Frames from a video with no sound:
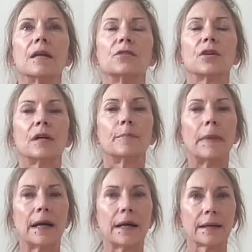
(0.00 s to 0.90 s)
to come
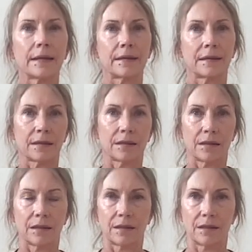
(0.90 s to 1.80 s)
back
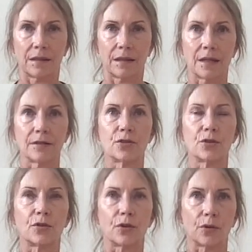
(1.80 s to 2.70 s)
and to
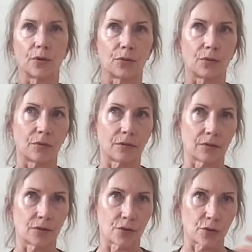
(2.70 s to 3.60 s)
go
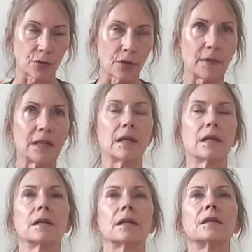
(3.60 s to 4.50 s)
to the
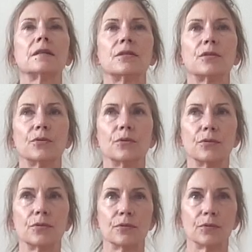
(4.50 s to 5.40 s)
midline, to
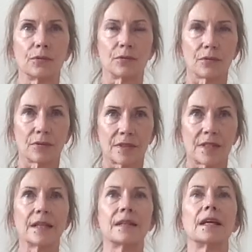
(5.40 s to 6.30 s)

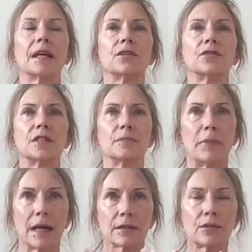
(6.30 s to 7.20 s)
take the energy
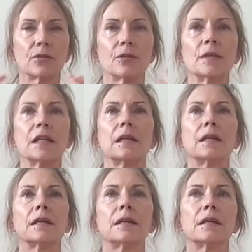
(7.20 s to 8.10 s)
back to your
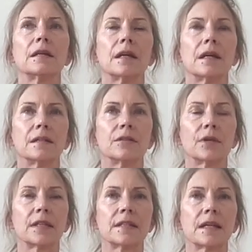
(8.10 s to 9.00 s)
midline, and to
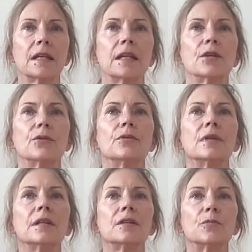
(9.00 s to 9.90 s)
exhale. You
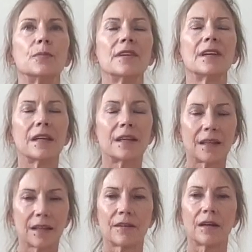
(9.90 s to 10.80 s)
need to be
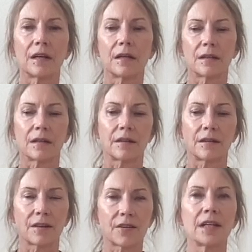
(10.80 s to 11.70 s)

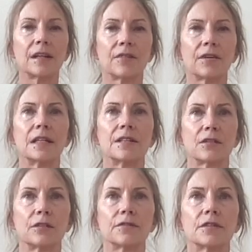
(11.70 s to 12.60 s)
really, really
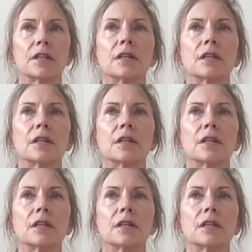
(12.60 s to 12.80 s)
soft.